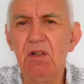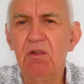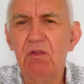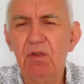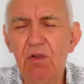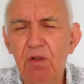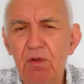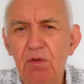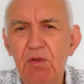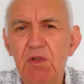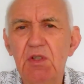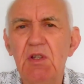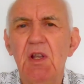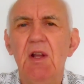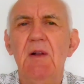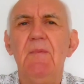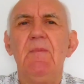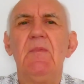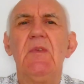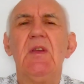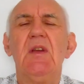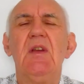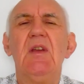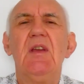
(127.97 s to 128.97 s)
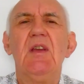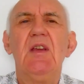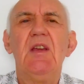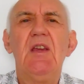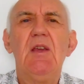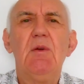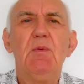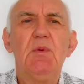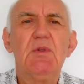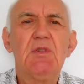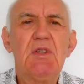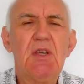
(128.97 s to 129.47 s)
And of course,
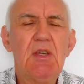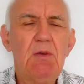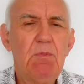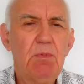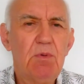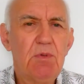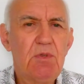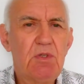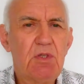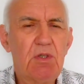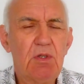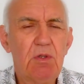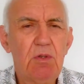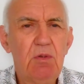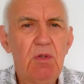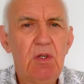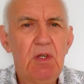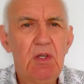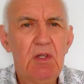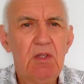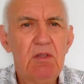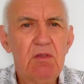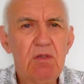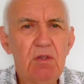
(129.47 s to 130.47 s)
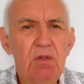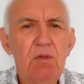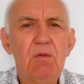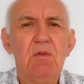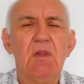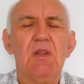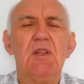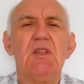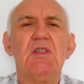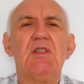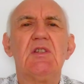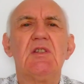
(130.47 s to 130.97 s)
he was able to do
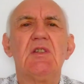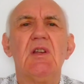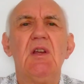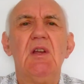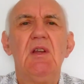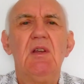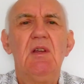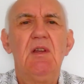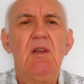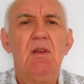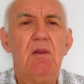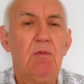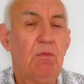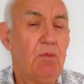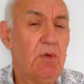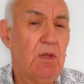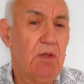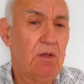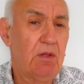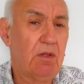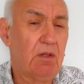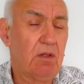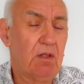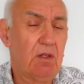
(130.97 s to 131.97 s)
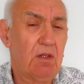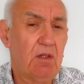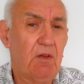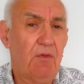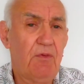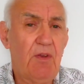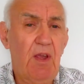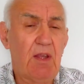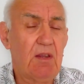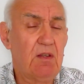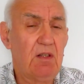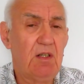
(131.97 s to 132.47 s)
this with the
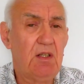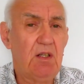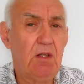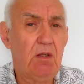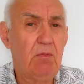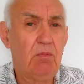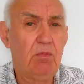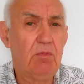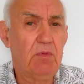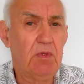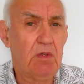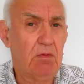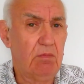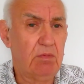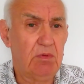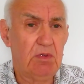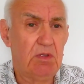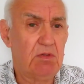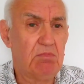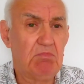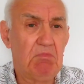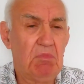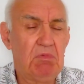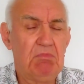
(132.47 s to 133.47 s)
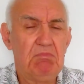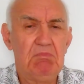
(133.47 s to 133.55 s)
fact that he was